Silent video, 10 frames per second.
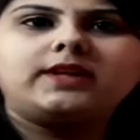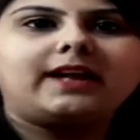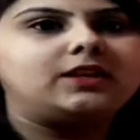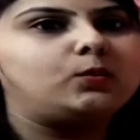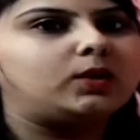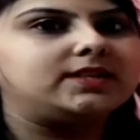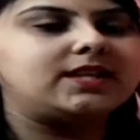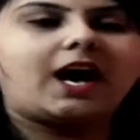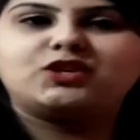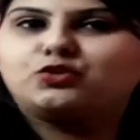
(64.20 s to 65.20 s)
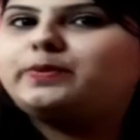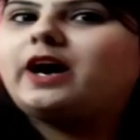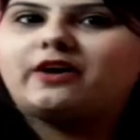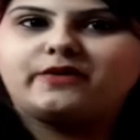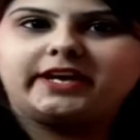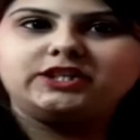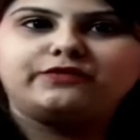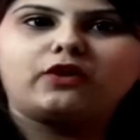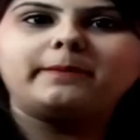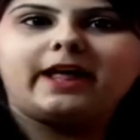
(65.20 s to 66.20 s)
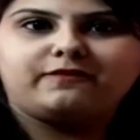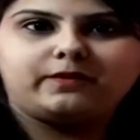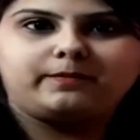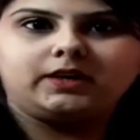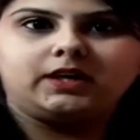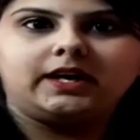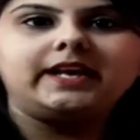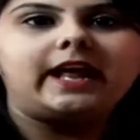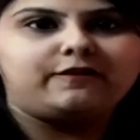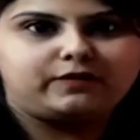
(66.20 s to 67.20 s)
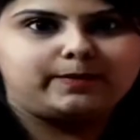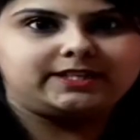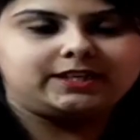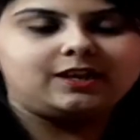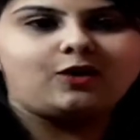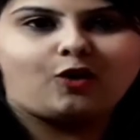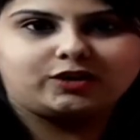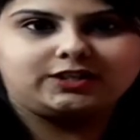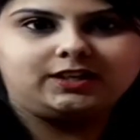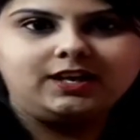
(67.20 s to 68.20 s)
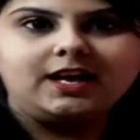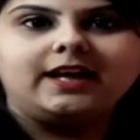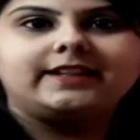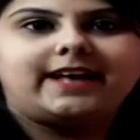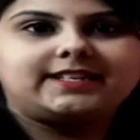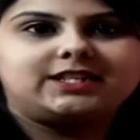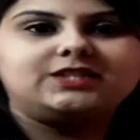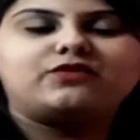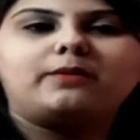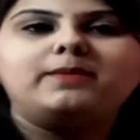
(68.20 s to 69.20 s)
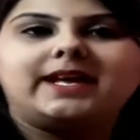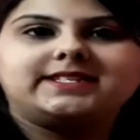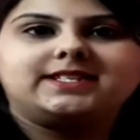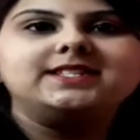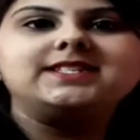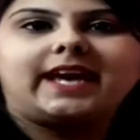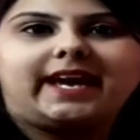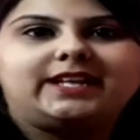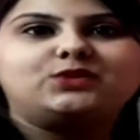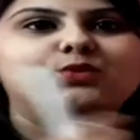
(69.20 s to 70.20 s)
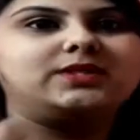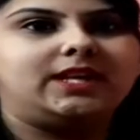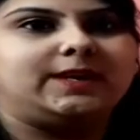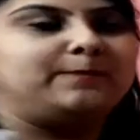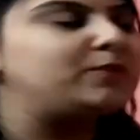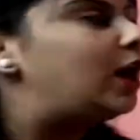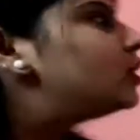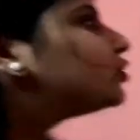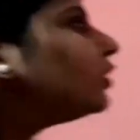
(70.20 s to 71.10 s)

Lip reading: that the words are to be arranged from in alphabetical order, that is from letters A to Z. So